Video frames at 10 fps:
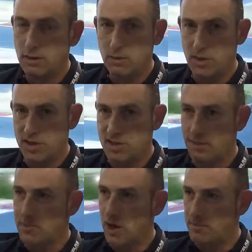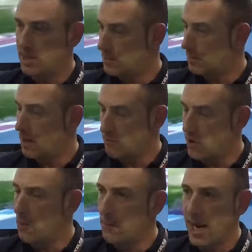which sometimes is a, a
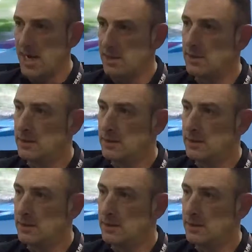real pain.